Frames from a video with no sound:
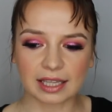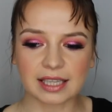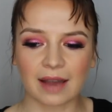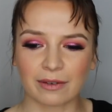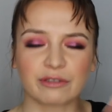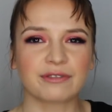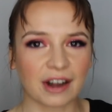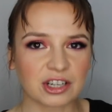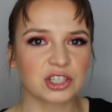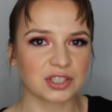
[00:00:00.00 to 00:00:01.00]
like to have a
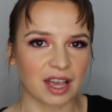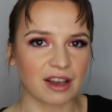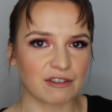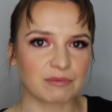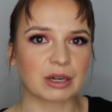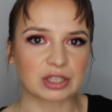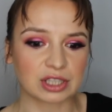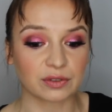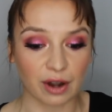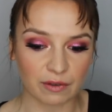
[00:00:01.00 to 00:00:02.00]
fresh set of
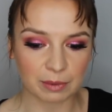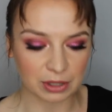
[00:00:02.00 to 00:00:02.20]
brushes for every